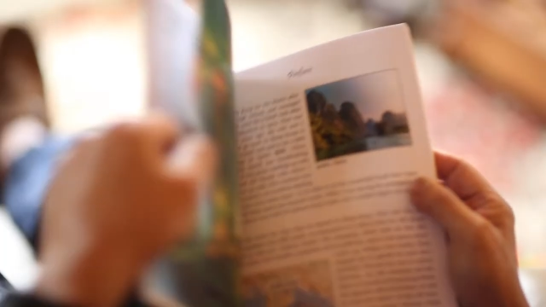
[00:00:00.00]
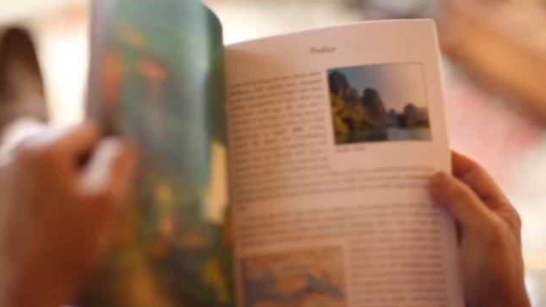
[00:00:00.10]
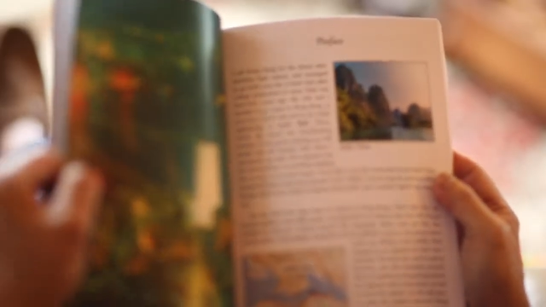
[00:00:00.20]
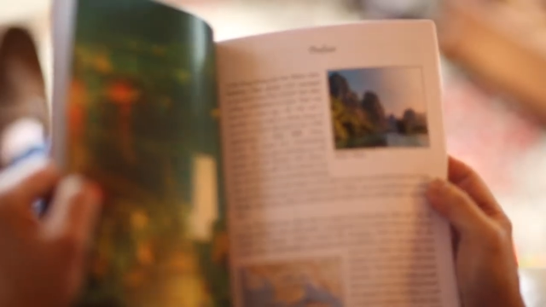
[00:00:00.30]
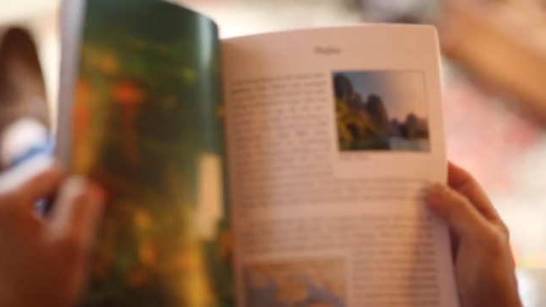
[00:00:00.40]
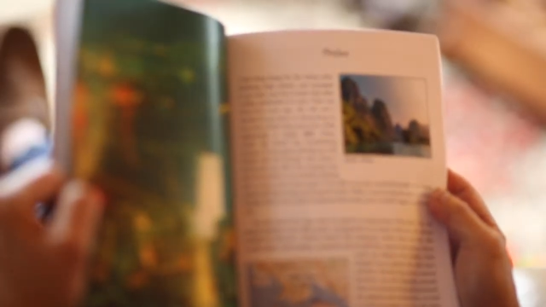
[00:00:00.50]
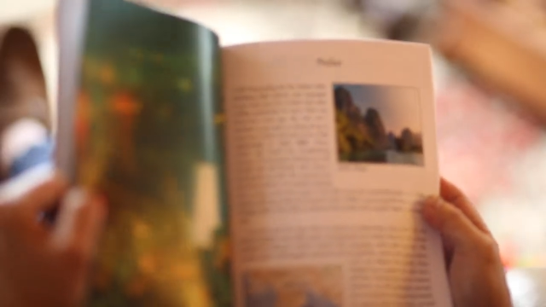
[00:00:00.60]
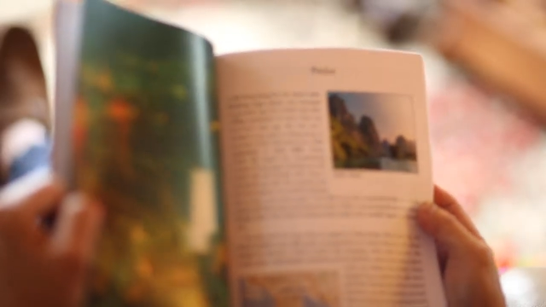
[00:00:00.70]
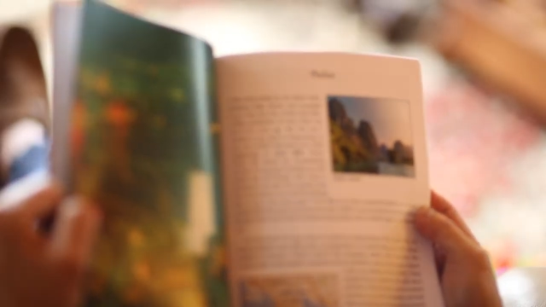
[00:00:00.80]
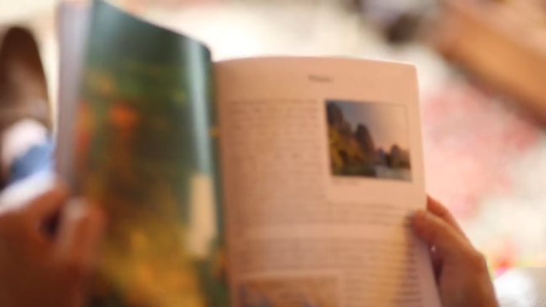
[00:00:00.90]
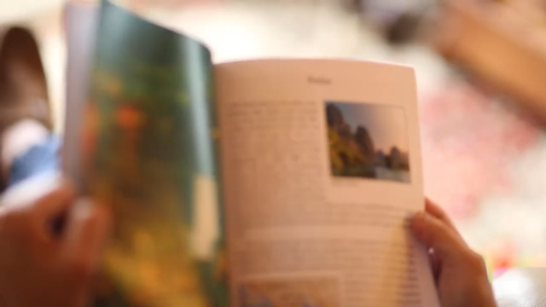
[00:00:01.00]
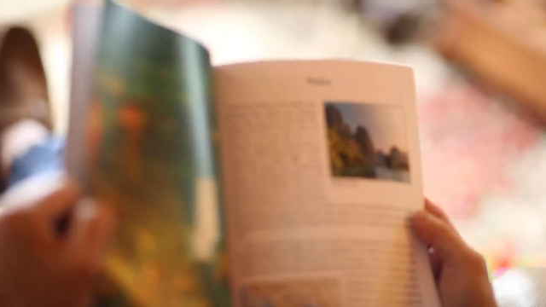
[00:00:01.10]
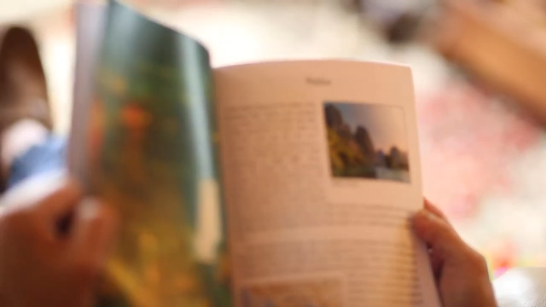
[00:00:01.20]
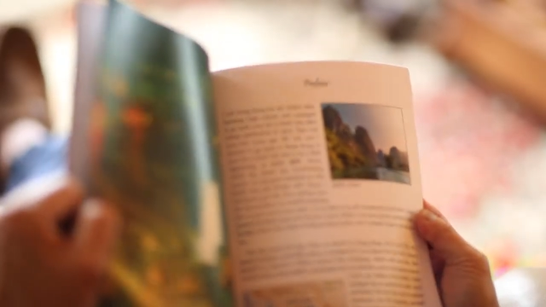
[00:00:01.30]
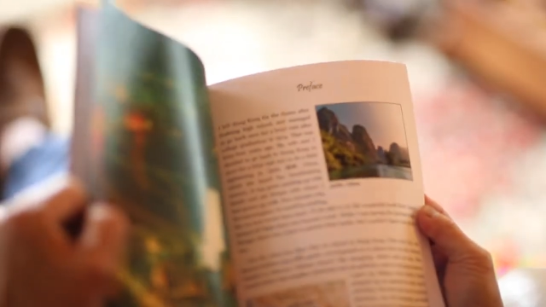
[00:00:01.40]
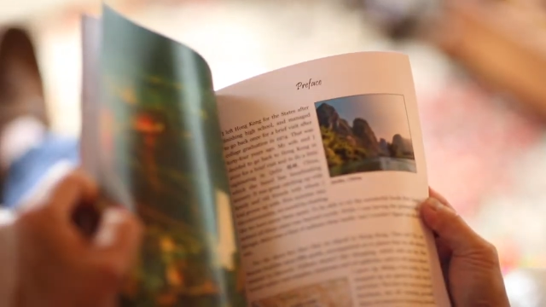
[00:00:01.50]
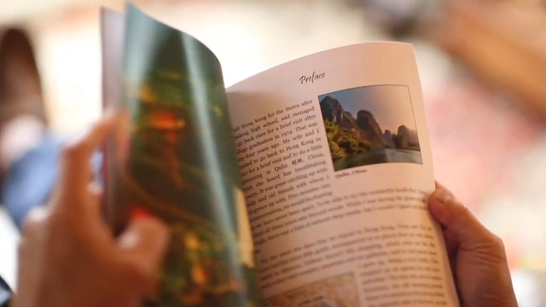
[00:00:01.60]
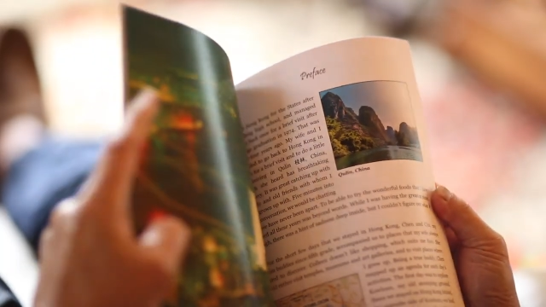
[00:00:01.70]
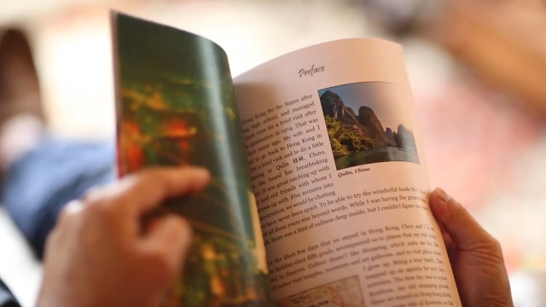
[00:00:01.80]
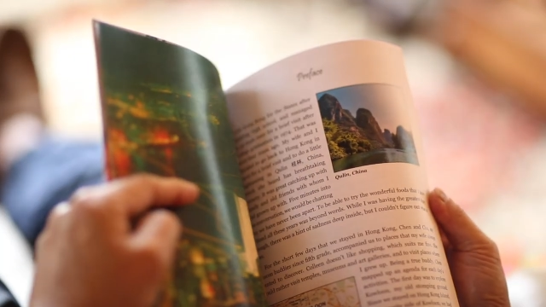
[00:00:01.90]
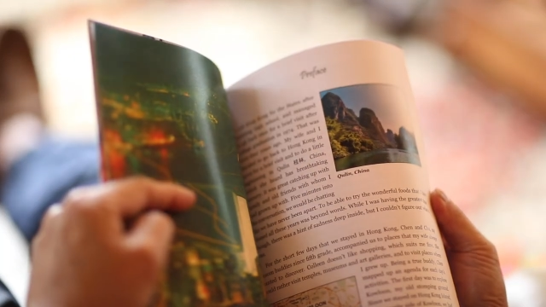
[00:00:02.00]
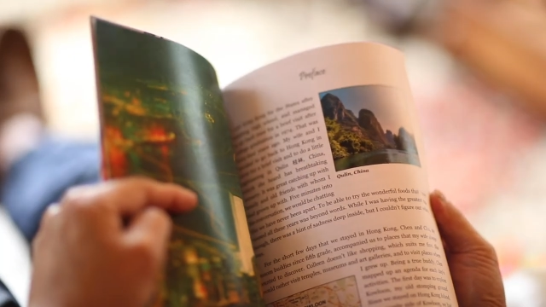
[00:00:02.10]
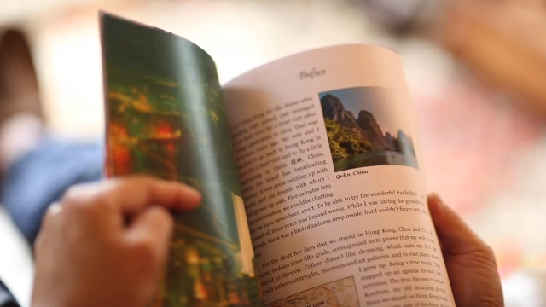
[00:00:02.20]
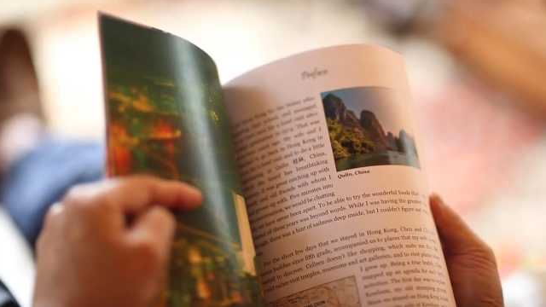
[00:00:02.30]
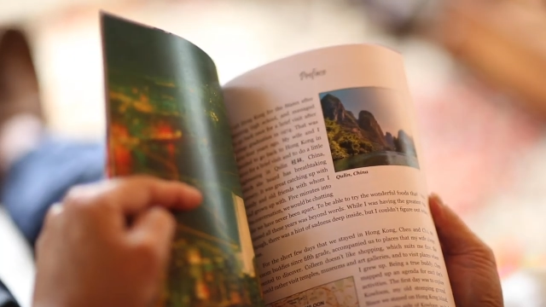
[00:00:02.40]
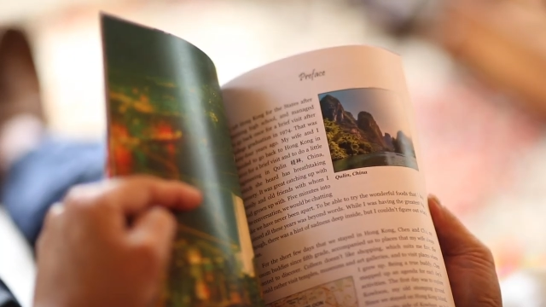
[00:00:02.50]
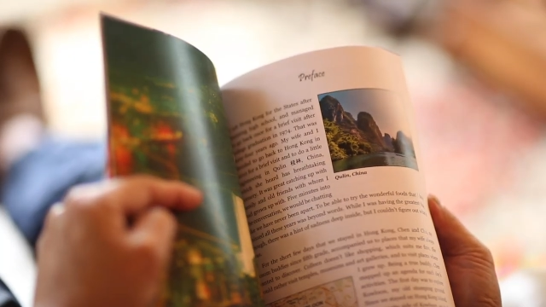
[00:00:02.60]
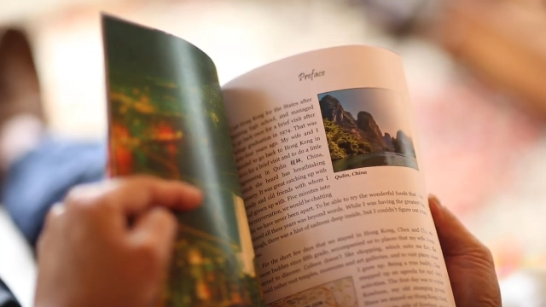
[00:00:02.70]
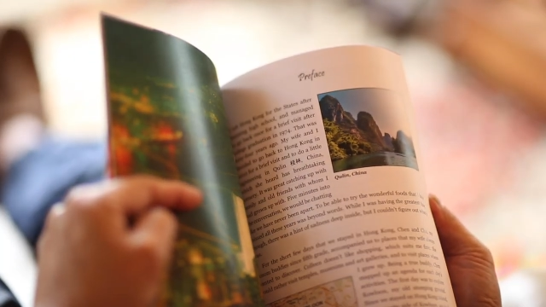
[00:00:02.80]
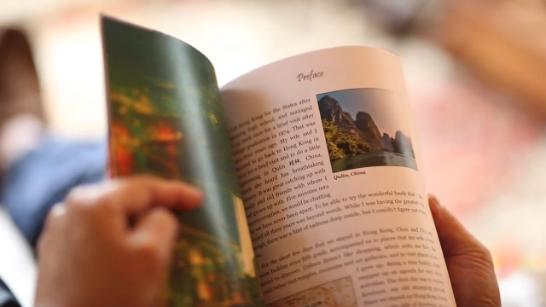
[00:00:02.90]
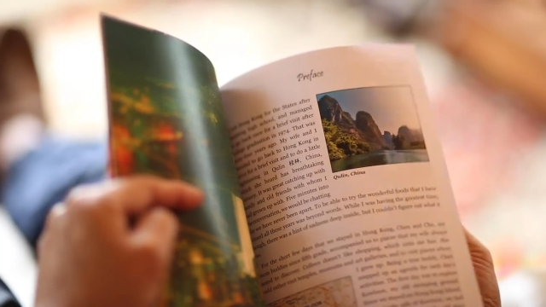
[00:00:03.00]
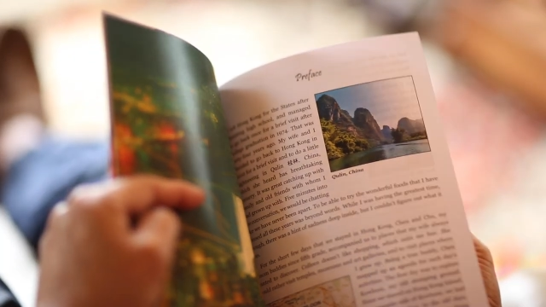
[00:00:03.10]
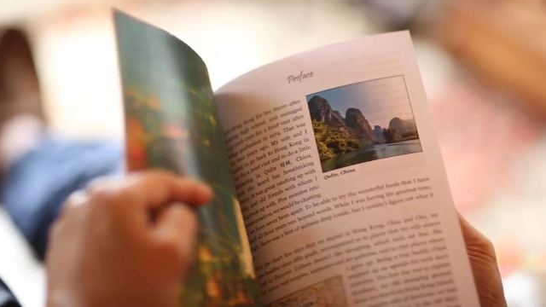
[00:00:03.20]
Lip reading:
(no speaker visible)